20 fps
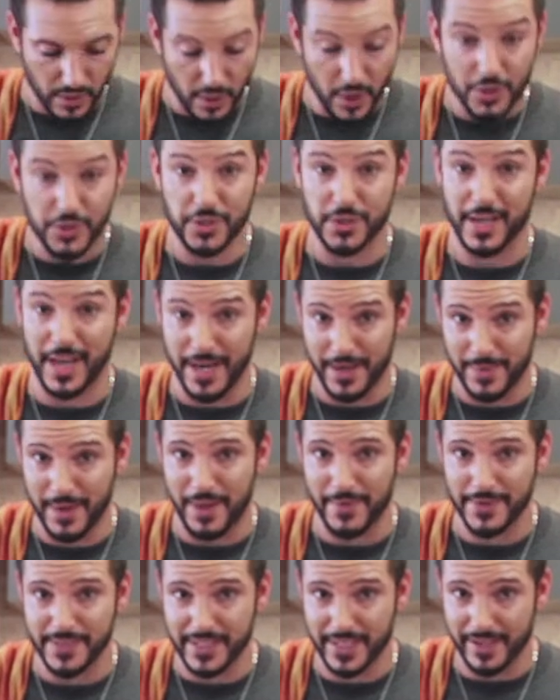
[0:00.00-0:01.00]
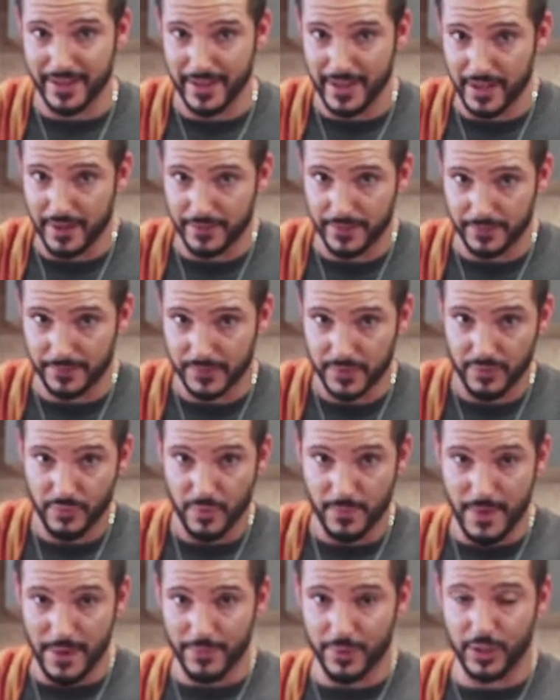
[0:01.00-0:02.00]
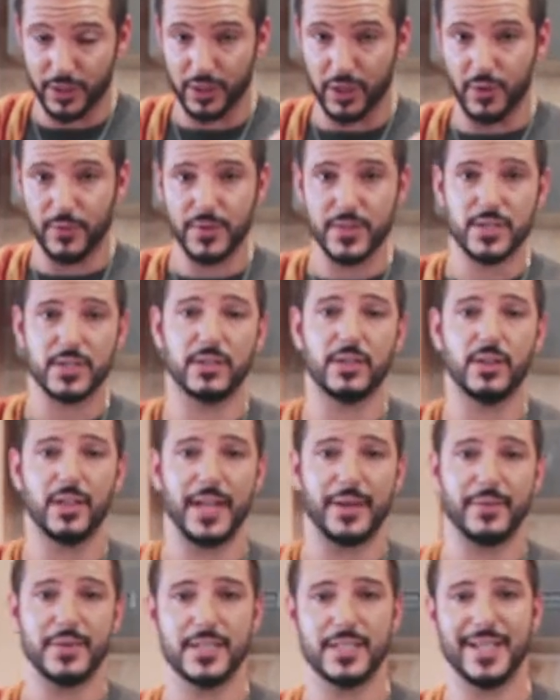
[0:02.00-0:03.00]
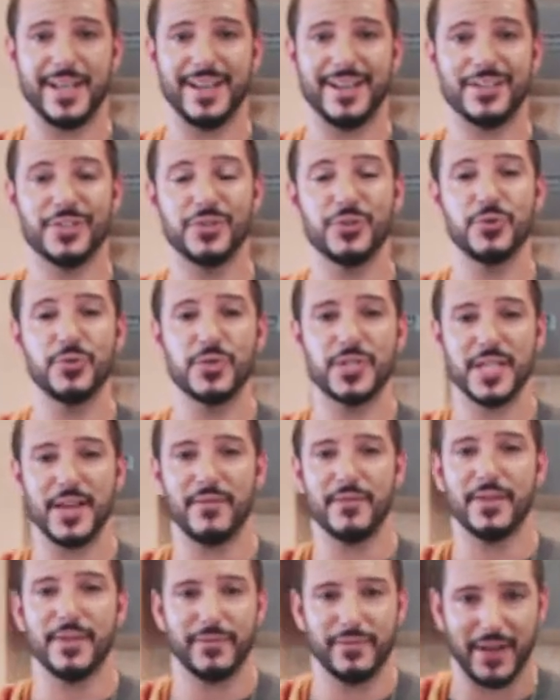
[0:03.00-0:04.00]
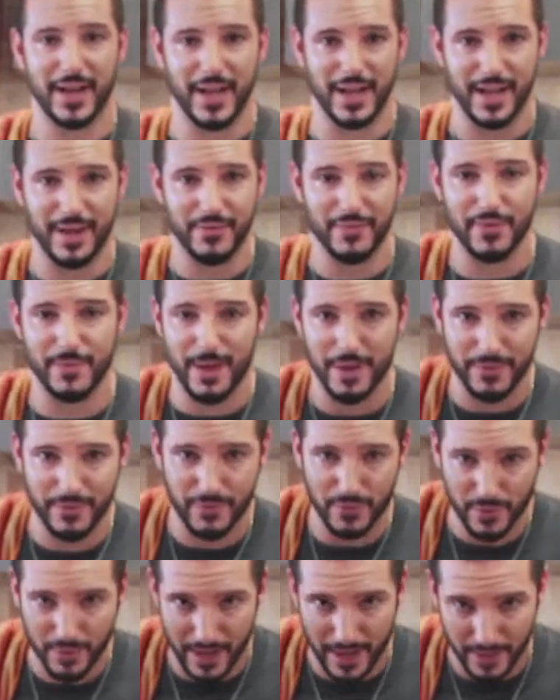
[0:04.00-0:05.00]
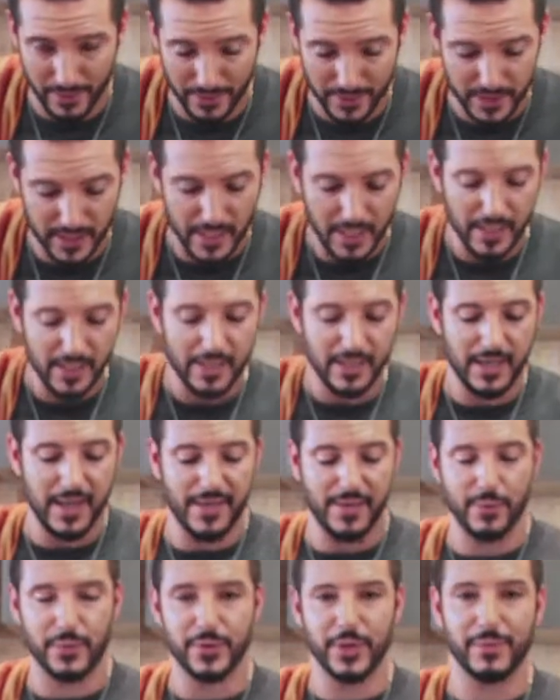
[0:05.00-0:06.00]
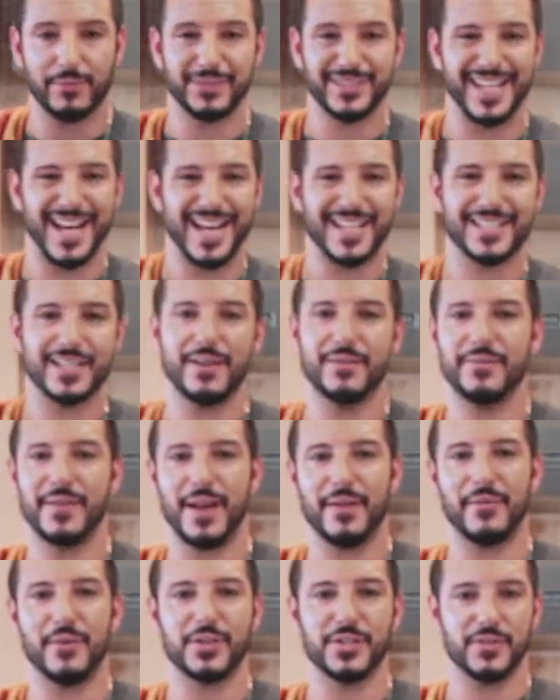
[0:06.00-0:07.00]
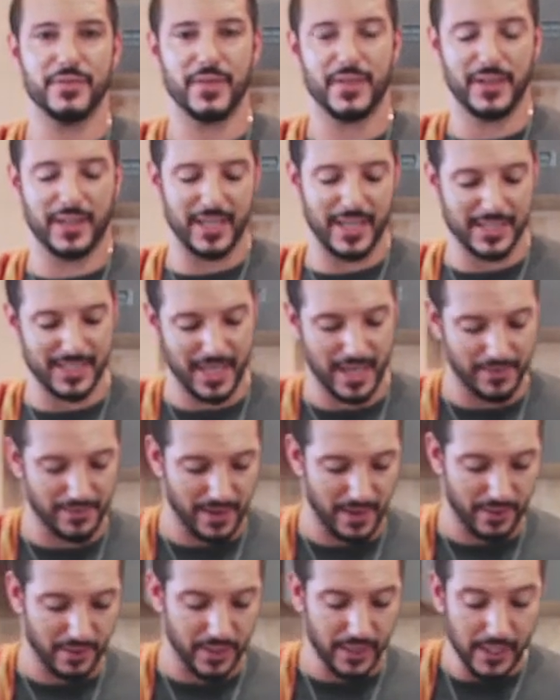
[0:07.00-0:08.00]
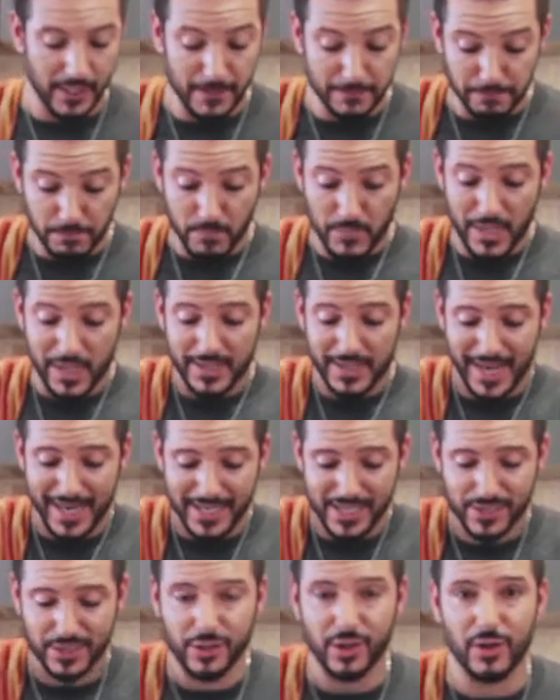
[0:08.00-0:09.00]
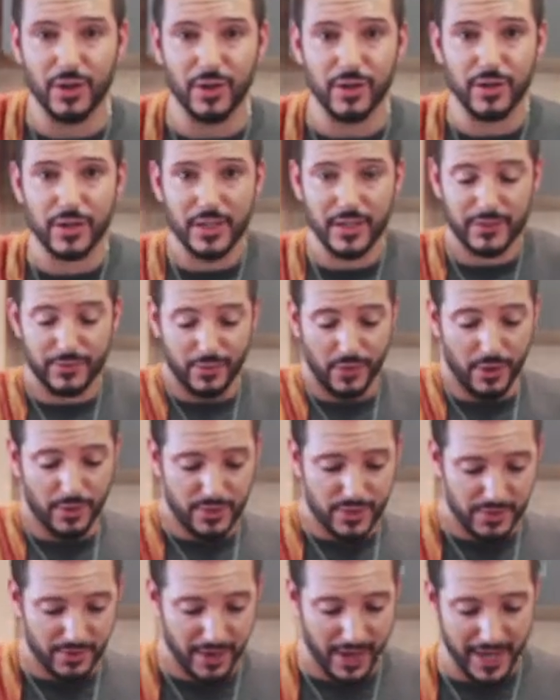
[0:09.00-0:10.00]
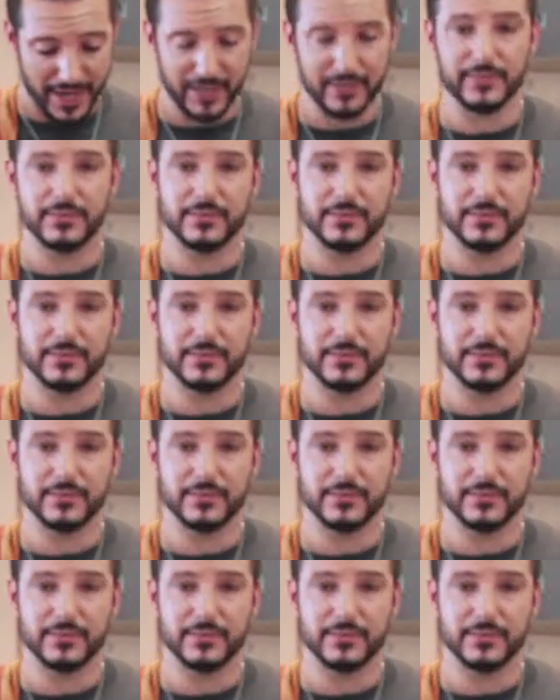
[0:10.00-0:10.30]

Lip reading: So time to pop this thing in the oven. Remember, low and slow, like we said, 275 for about 4 hours, and then we're gonna blast it at 500 for the last half hour. Nice long roast, right?